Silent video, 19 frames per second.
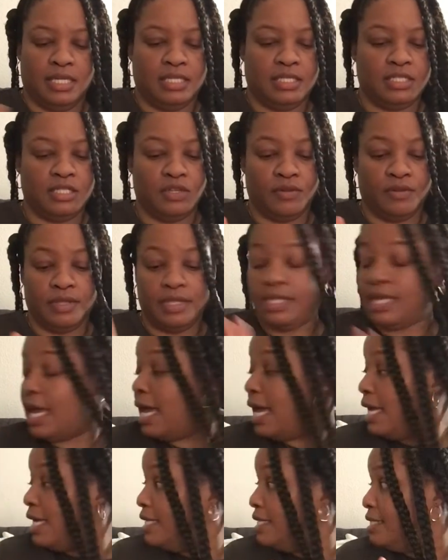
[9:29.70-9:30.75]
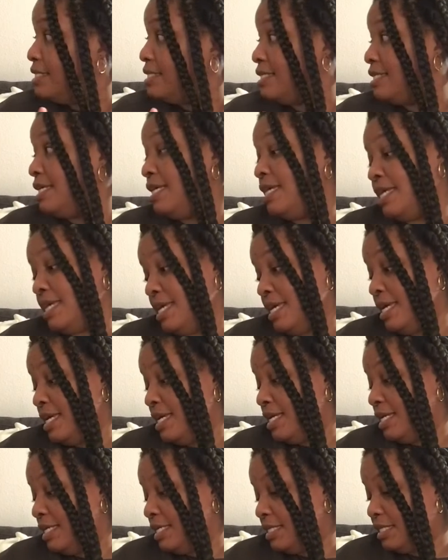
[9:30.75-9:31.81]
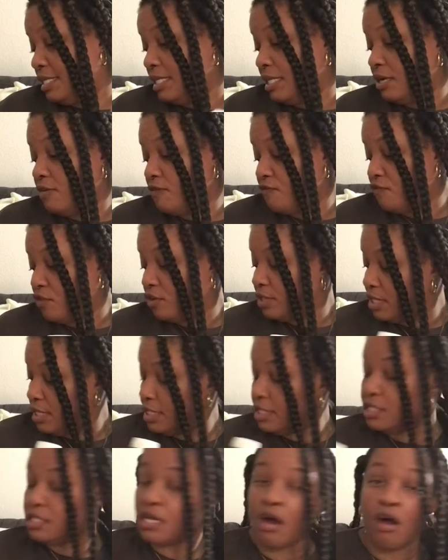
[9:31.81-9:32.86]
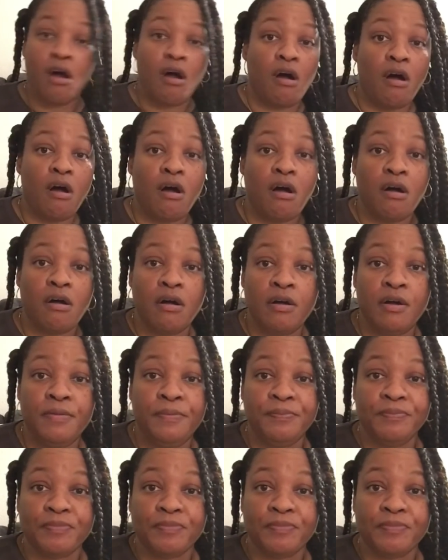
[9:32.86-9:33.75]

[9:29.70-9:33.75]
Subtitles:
so that is it for this haul.